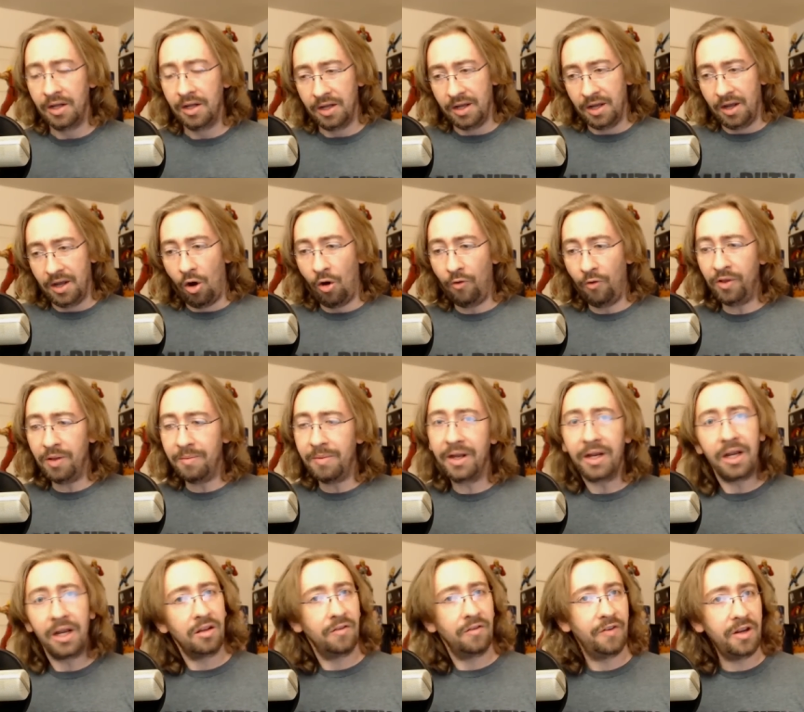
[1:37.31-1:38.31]
the
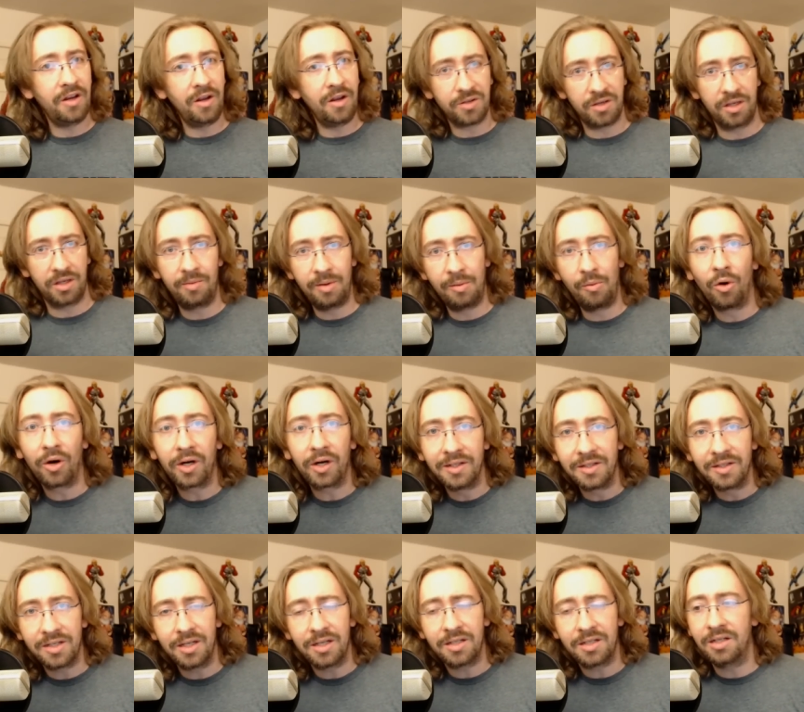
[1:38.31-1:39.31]
videos a little bit more
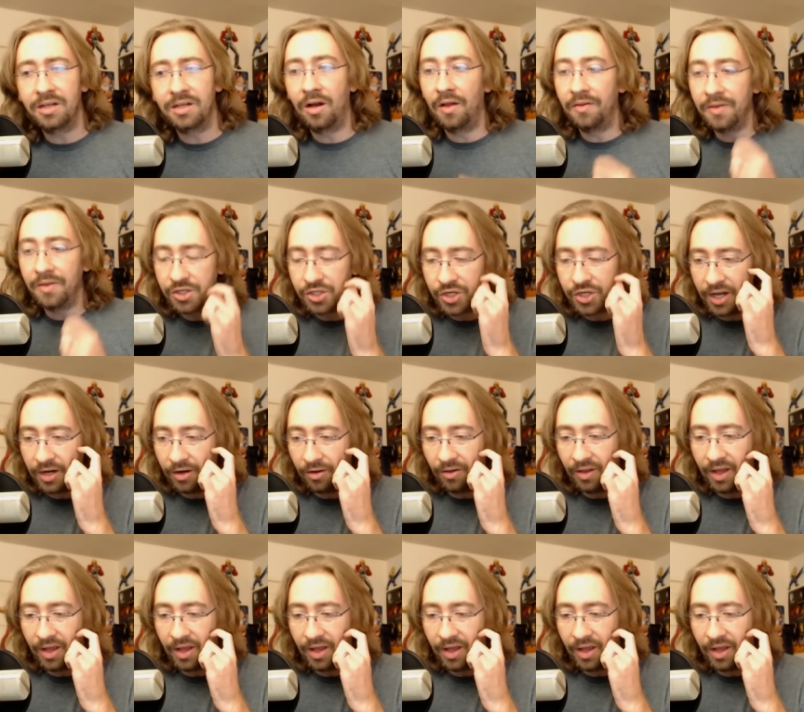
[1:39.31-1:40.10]
consistent on the channel,